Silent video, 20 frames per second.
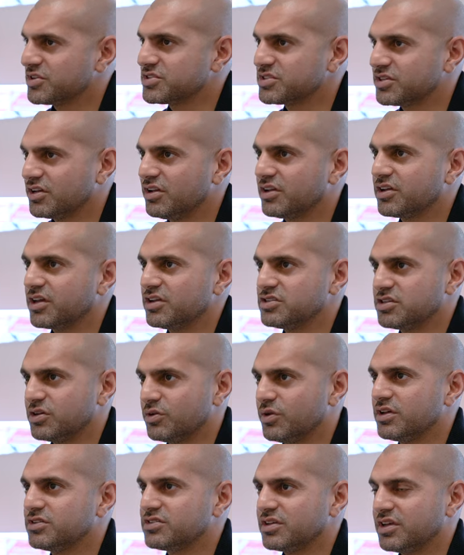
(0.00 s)
we're still
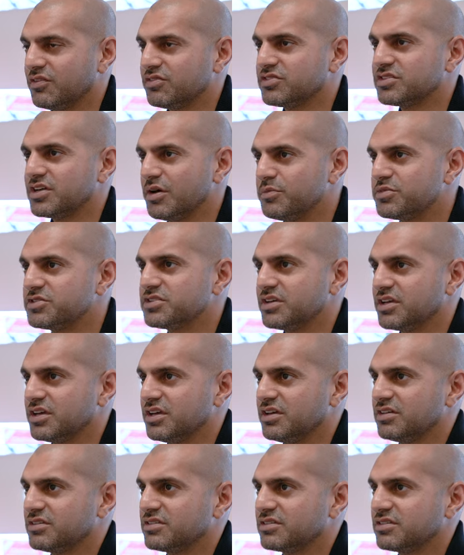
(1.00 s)
continuing to give
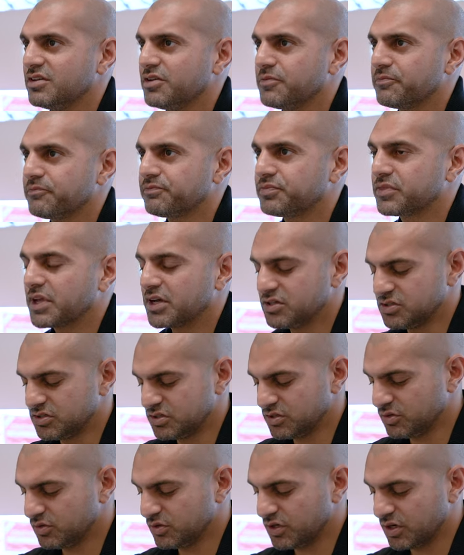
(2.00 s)
subsidies
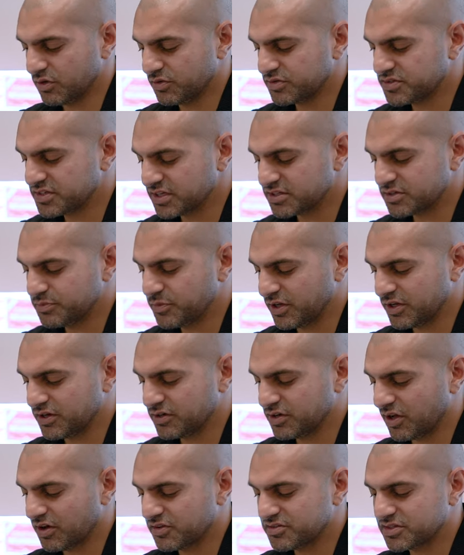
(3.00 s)
to, you know, $6
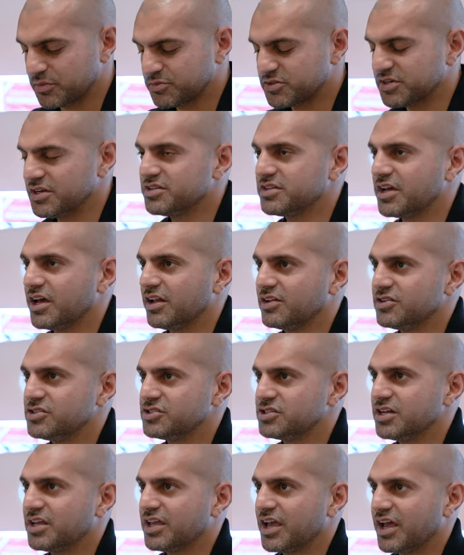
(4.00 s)
billion subsidy to
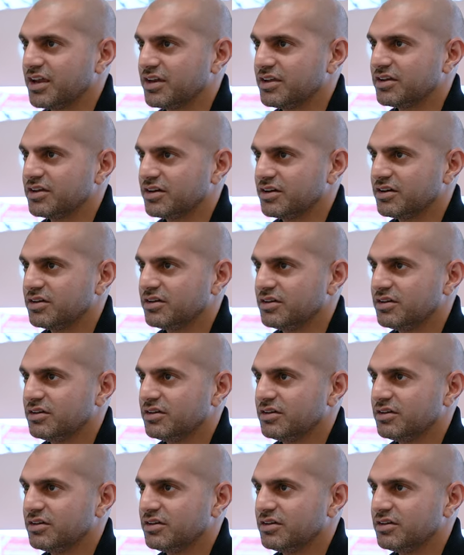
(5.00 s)
LNG Canada,